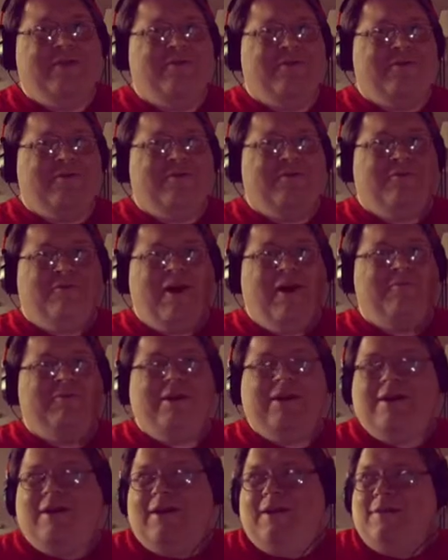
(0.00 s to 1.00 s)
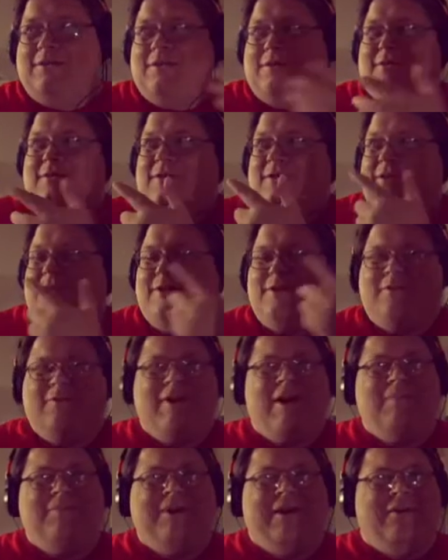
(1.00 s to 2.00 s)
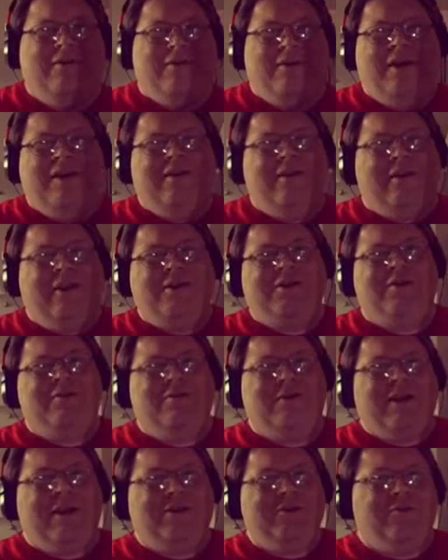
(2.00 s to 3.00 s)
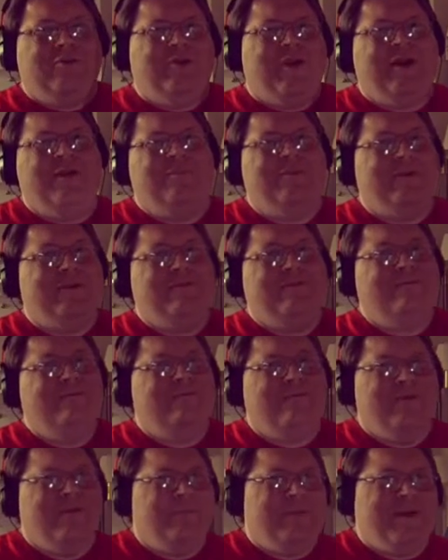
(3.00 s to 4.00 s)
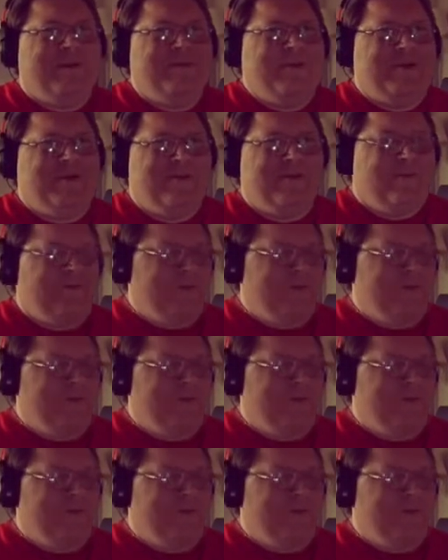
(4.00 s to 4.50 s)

here is just crappy today because it's crappy outside and I like to use natural light, but sometimes I just